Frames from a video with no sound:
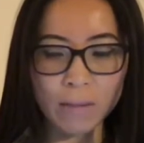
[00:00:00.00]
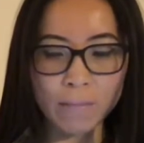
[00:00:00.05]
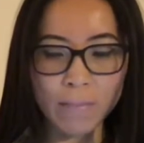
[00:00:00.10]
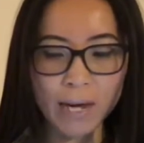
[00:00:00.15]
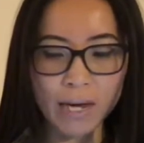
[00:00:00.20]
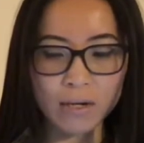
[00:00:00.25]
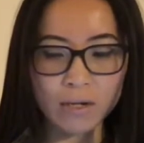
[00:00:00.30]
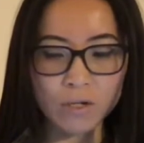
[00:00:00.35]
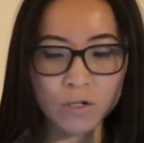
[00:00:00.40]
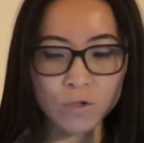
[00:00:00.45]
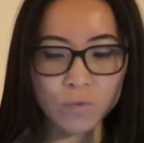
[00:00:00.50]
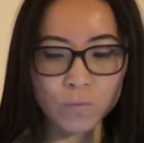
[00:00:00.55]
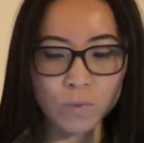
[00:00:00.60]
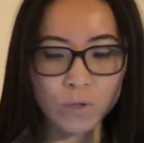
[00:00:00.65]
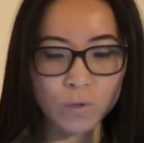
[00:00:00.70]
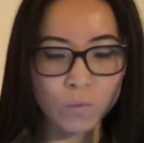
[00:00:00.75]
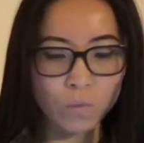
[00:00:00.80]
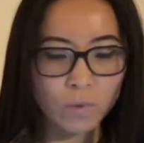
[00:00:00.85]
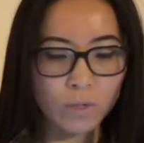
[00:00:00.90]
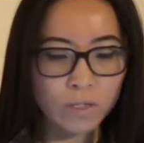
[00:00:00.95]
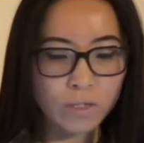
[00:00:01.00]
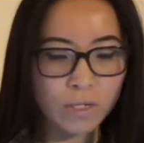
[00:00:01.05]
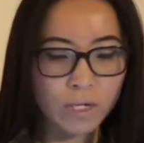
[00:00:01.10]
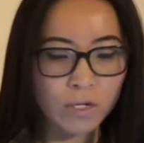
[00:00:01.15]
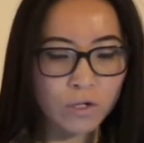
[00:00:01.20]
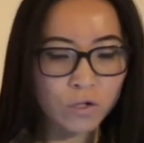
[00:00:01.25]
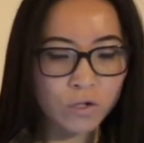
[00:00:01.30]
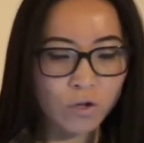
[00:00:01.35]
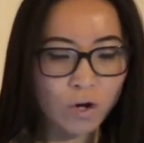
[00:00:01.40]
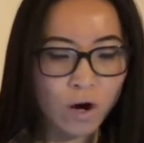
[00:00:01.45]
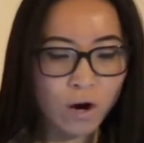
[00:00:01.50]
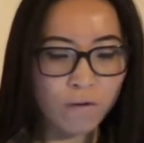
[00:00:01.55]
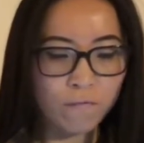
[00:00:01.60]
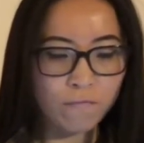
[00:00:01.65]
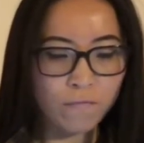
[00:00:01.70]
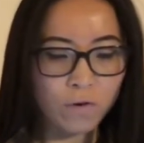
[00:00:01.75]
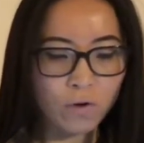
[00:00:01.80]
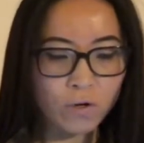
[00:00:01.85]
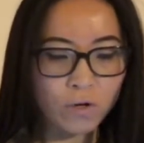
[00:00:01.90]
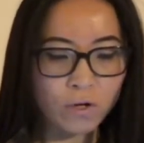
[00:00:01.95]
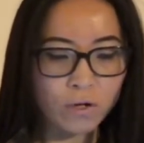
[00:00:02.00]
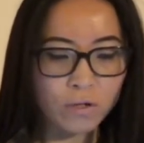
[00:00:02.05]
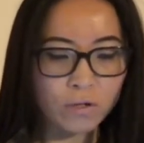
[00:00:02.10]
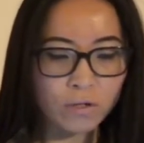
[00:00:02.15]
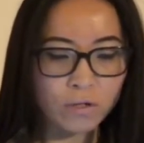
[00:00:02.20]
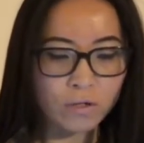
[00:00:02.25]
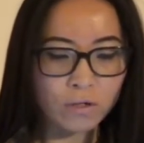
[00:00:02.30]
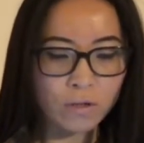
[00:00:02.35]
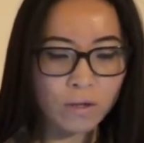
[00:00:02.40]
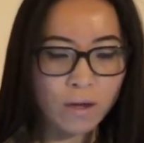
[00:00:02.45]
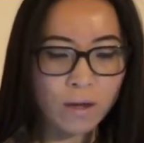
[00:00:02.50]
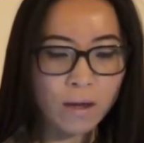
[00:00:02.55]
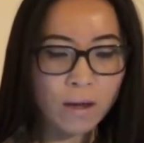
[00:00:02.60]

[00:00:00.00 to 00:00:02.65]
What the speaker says: in management with HR focus.